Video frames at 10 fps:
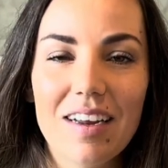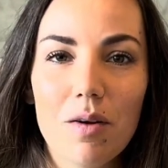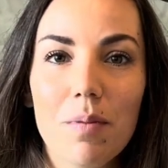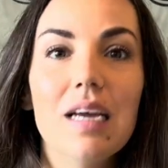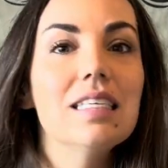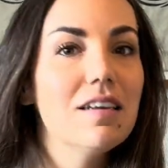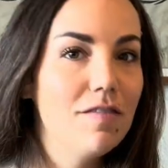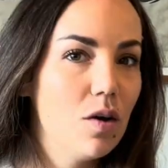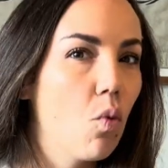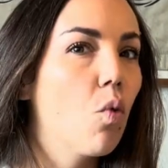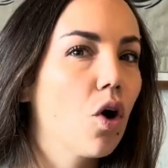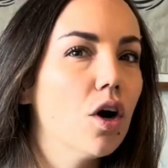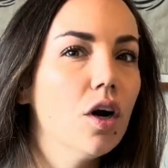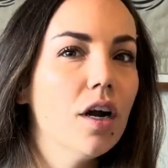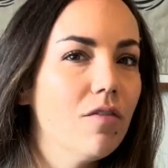Because
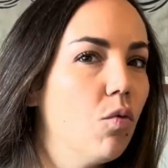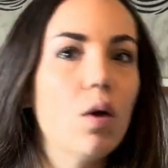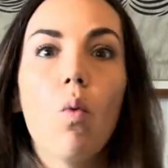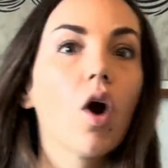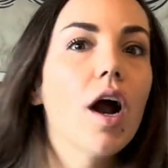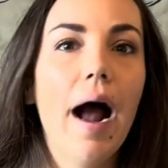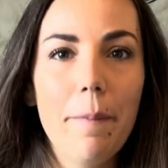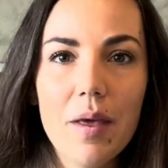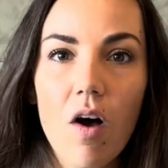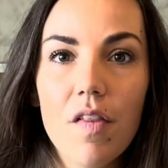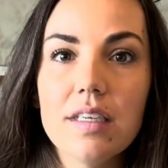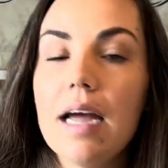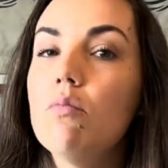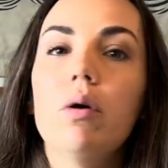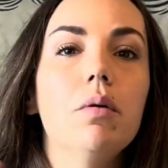if we were happy all the
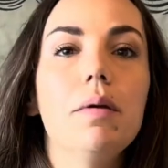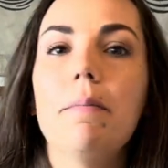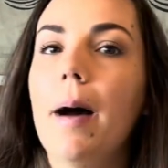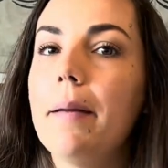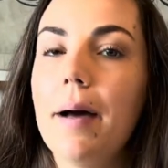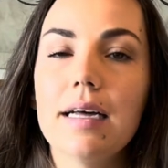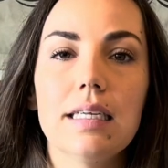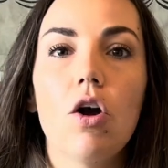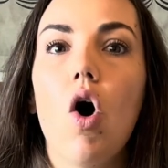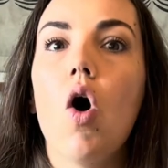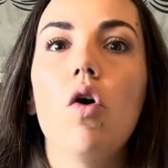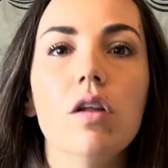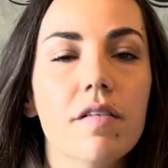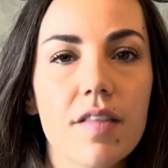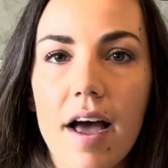time, we would be bypassing all
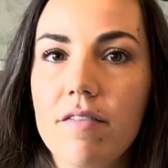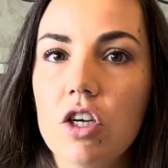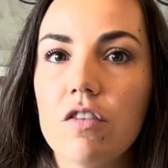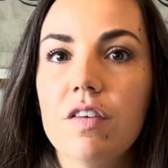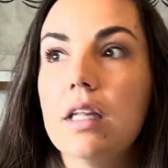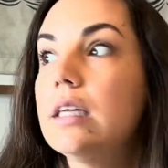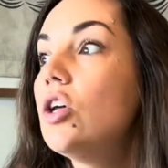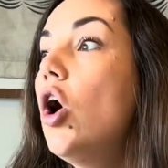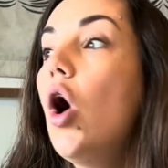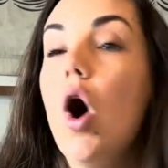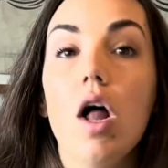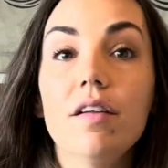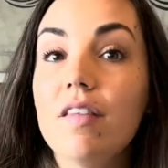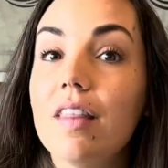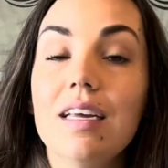of the heavier feelings, all
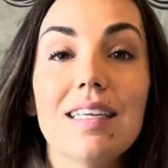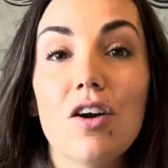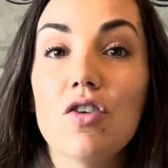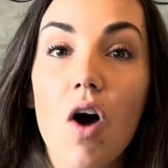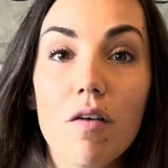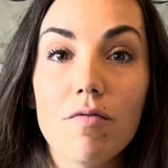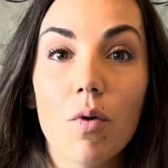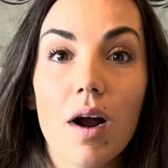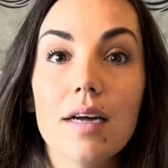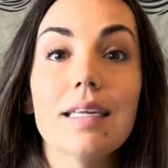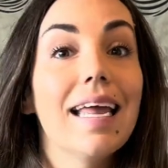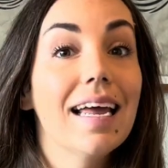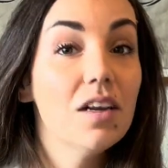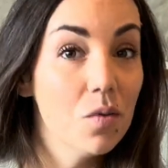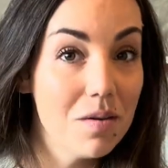of the things that are not for us,
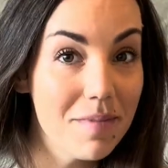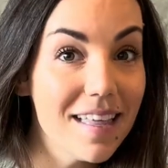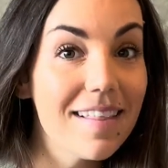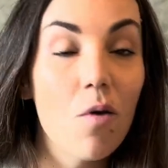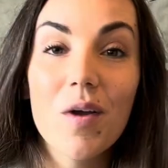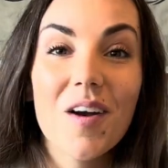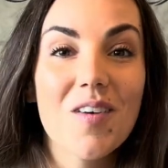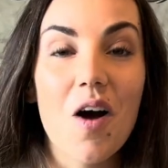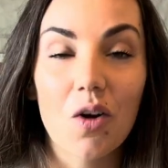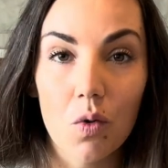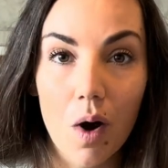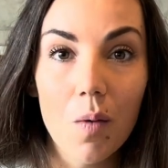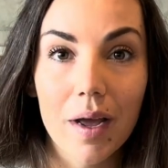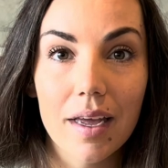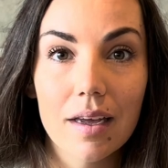and it would mean that we are not
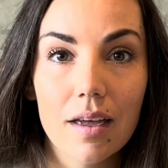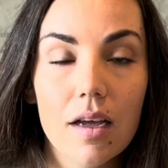growing.